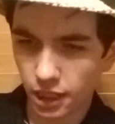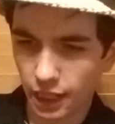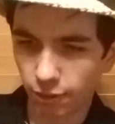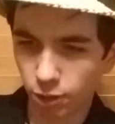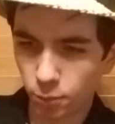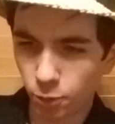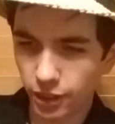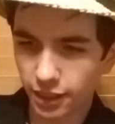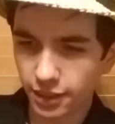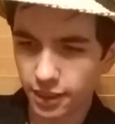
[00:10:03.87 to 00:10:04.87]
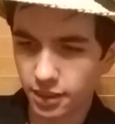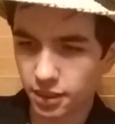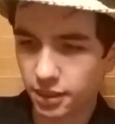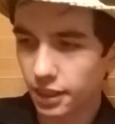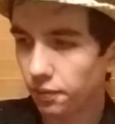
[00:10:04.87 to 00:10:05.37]
I will point out there's
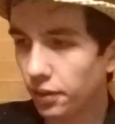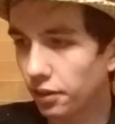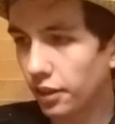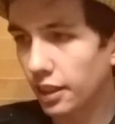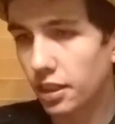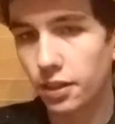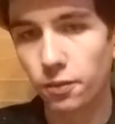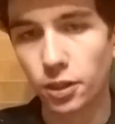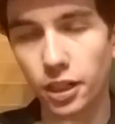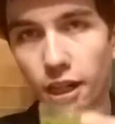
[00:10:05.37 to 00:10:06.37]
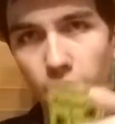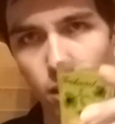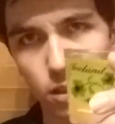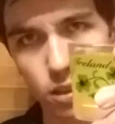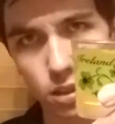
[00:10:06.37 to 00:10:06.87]
definitely a different
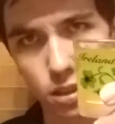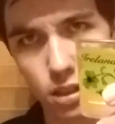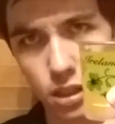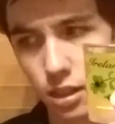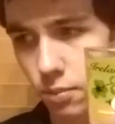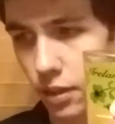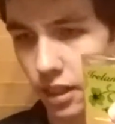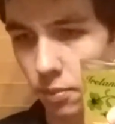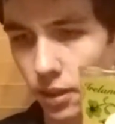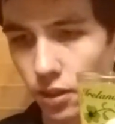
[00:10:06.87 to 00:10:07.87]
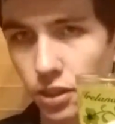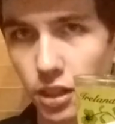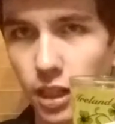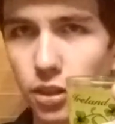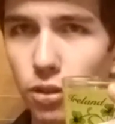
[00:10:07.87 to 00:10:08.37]
color by comparison.
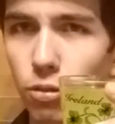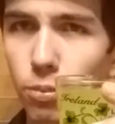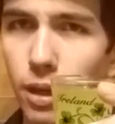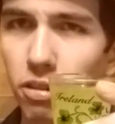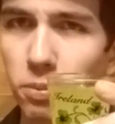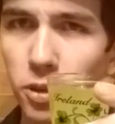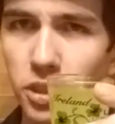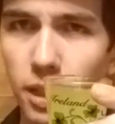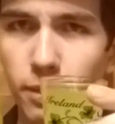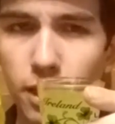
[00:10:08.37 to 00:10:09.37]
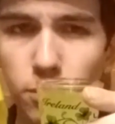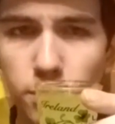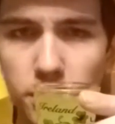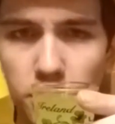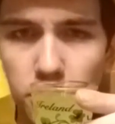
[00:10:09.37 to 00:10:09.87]
I don't know when Maui Burst came out,
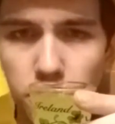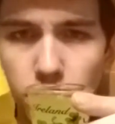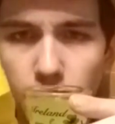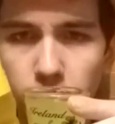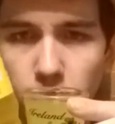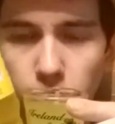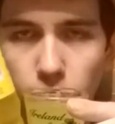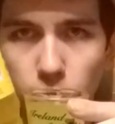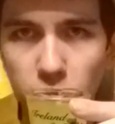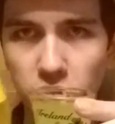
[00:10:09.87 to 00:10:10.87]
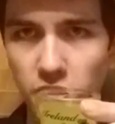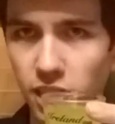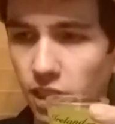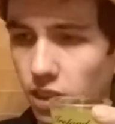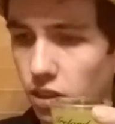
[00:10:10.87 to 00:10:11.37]
but the two have different
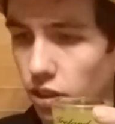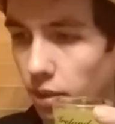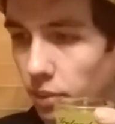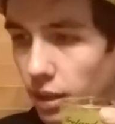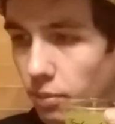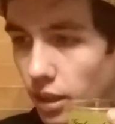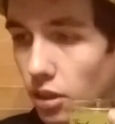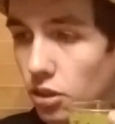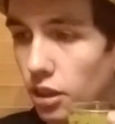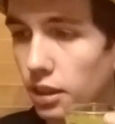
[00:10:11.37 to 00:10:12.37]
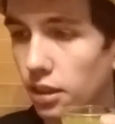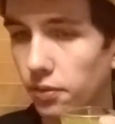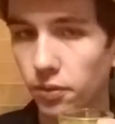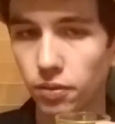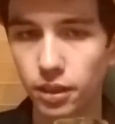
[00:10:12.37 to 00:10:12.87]
shadings, so that may mean slightly
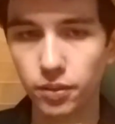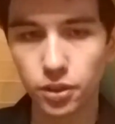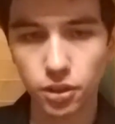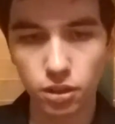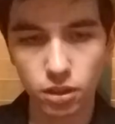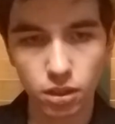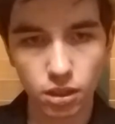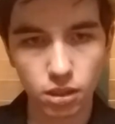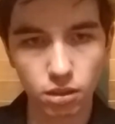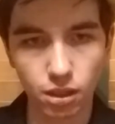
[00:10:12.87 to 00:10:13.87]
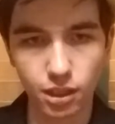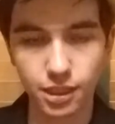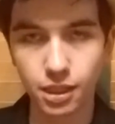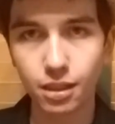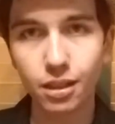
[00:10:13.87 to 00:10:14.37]
different flavors. All that
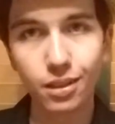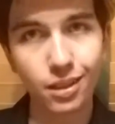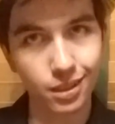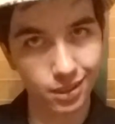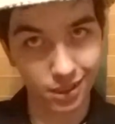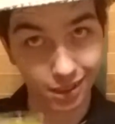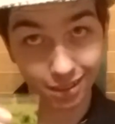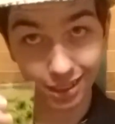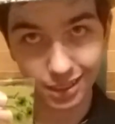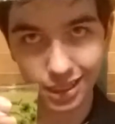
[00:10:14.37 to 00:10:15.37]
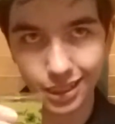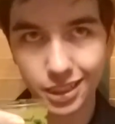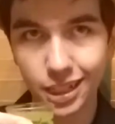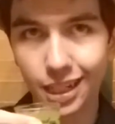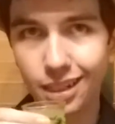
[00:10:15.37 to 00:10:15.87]
said, let's take a
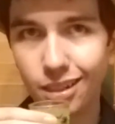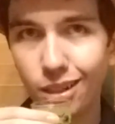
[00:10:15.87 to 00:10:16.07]
shot.